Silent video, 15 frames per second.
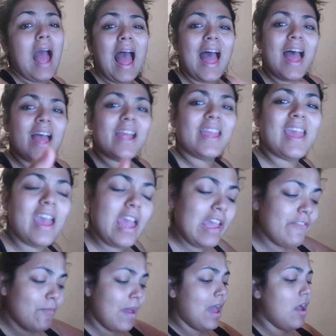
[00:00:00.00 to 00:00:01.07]
I
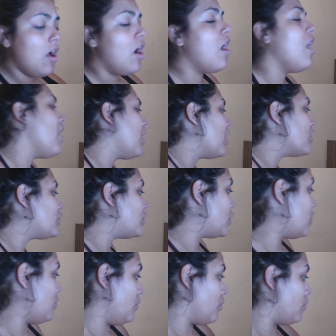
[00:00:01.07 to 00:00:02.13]
gave my heart to
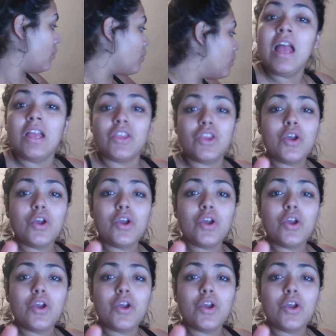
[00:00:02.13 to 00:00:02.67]
you.